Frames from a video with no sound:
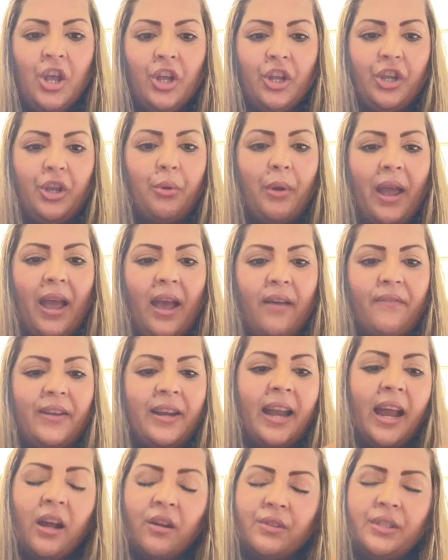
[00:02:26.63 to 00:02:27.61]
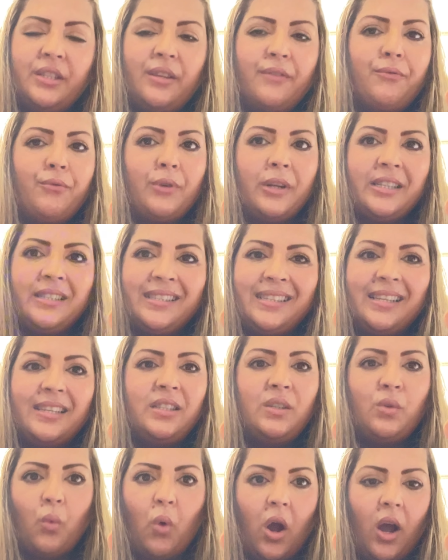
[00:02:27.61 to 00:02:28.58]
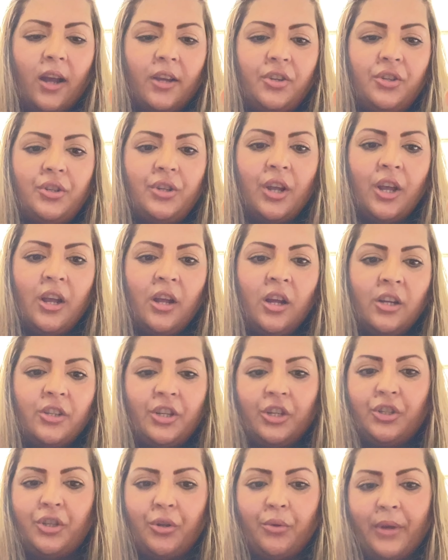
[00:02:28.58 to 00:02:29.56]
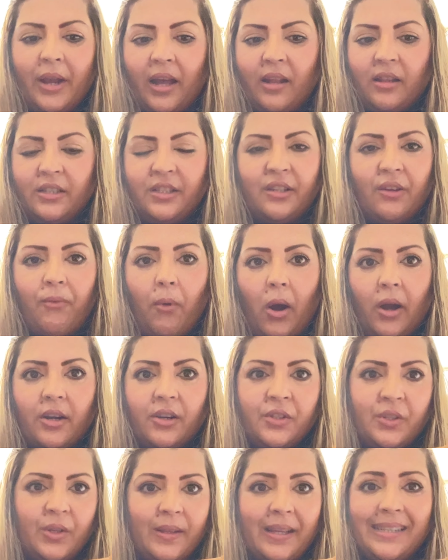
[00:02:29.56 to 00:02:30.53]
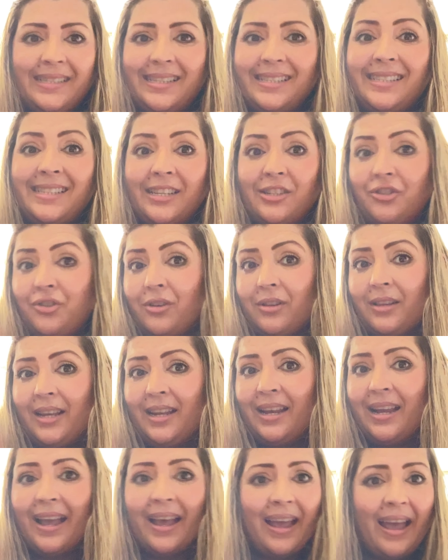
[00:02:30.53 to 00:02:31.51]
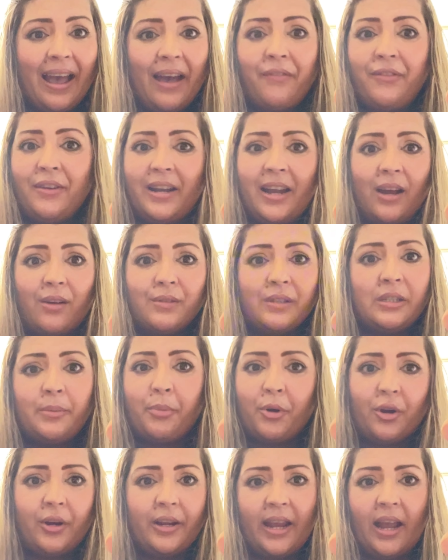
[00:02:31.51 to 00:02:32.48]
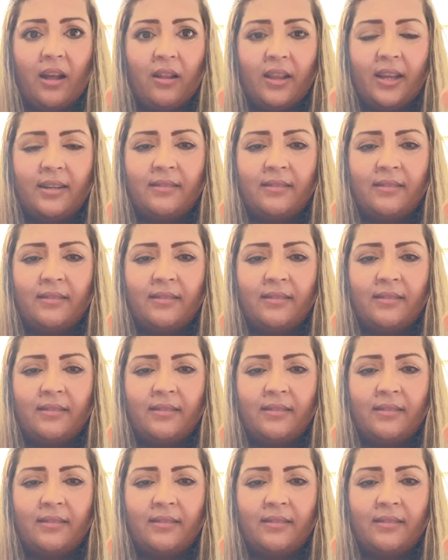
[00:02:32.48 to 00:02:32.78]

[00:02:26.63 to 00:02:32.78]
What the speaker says: You have an ounce of rinseless wash to 2 gallons of water. So that's essentially a half an ounce per gallon.